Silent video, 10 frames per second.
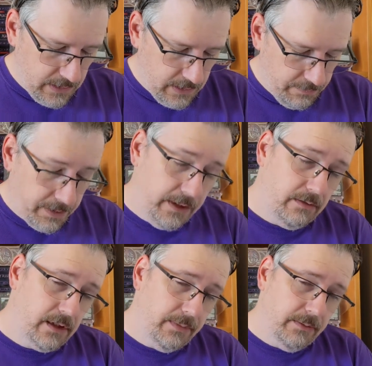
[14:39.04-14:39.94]
But
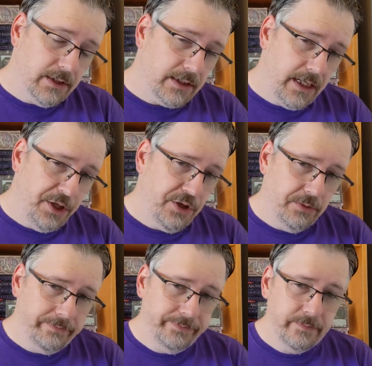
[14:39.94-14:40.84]
I'm able to Kano,
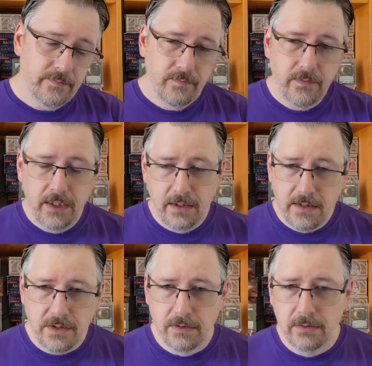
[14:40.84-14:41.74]
get the
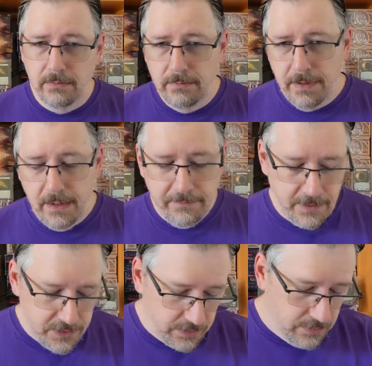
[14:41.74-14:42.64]
Tome, pay for the
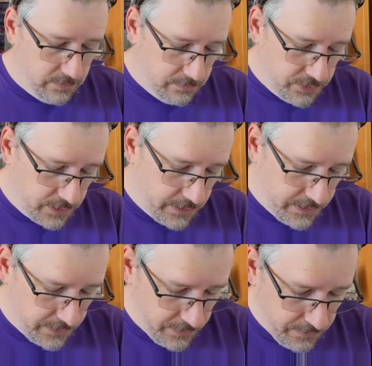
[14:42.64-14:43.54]
Tome, draw
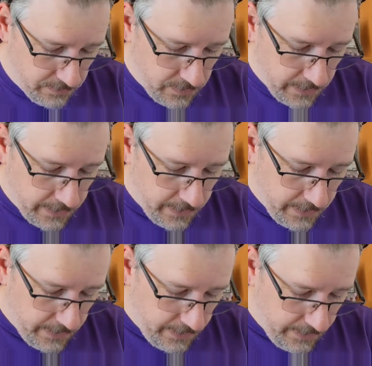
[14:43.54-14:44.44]
2,
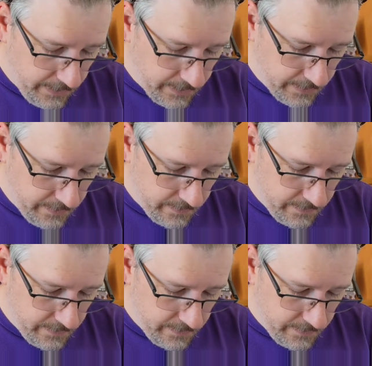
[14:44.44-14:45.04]
and